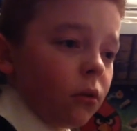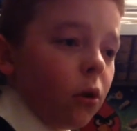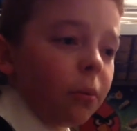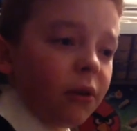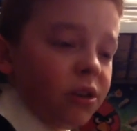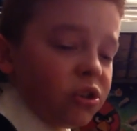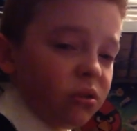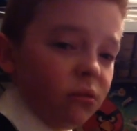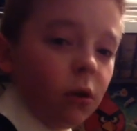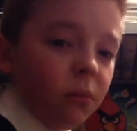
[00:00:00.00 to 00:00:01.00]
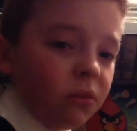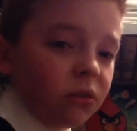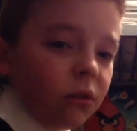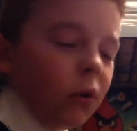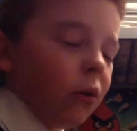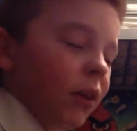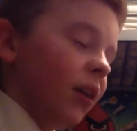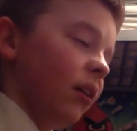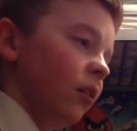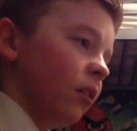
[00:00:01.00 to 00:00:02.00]
Operation Homeless Guy, well,
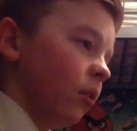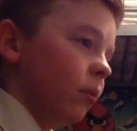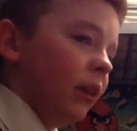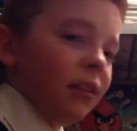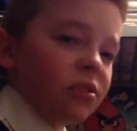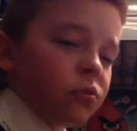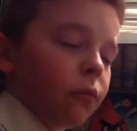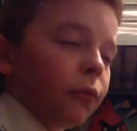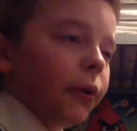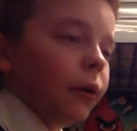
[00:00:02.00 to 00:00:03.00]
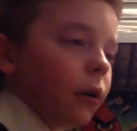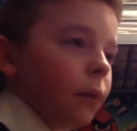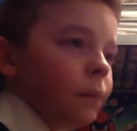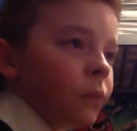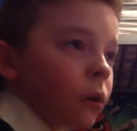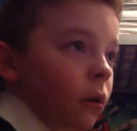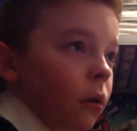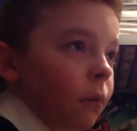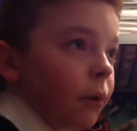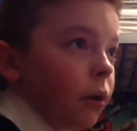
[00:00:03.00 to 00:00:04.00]
yeah, you know, the initials for it,
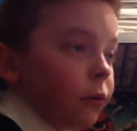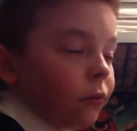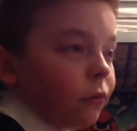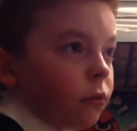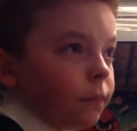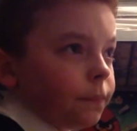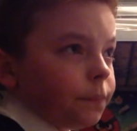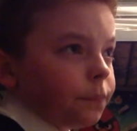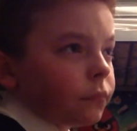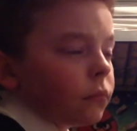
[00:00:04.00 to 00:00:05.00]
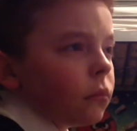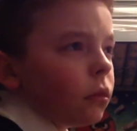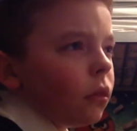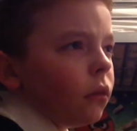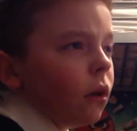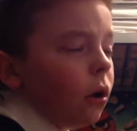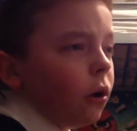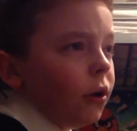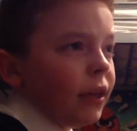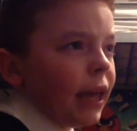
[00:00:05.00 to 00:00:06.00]
but...
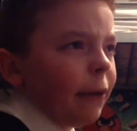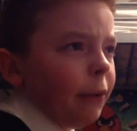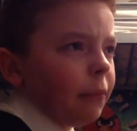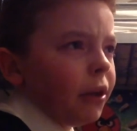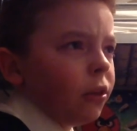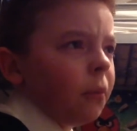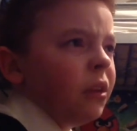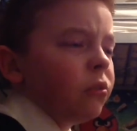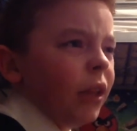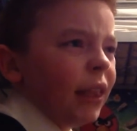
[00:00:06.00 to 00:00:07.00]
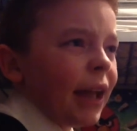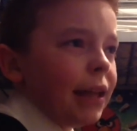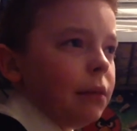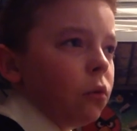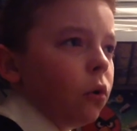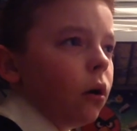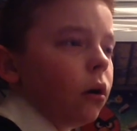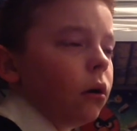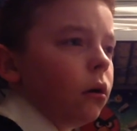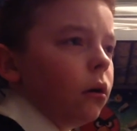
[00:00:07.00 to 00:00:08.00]
yeah, we might not be doing that
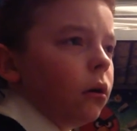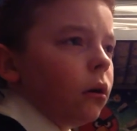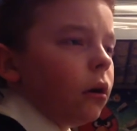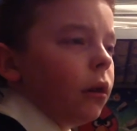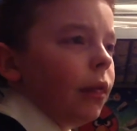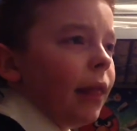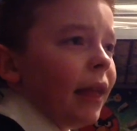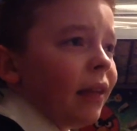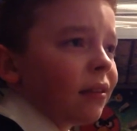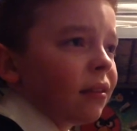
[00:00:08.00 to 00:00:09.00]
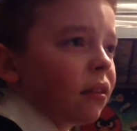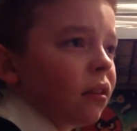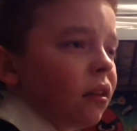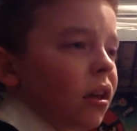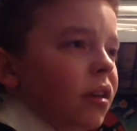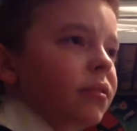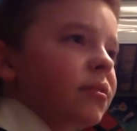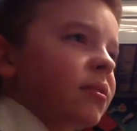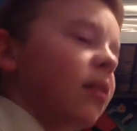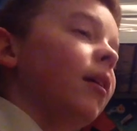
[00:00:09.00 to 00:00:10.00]
anymore unless
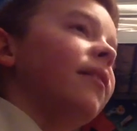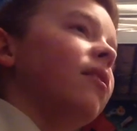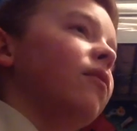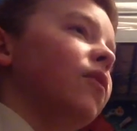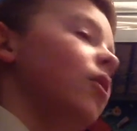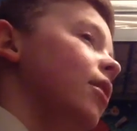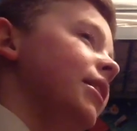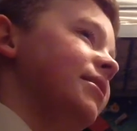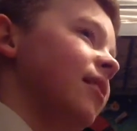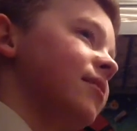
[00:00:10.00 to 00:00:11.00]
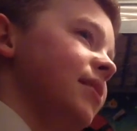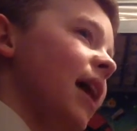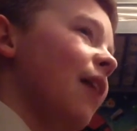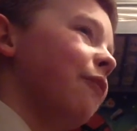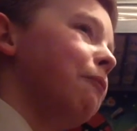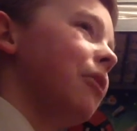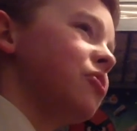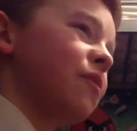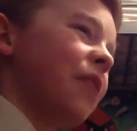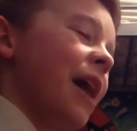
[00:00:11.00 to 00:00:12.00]
it's kind of, it doesn't have
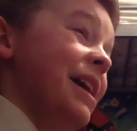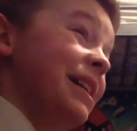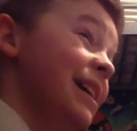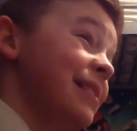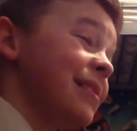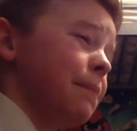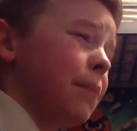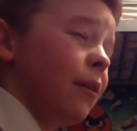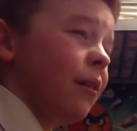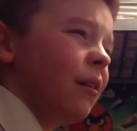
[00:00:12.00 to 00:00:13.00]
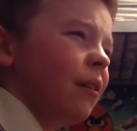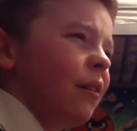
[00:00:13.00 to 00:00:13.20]
much of that in it, but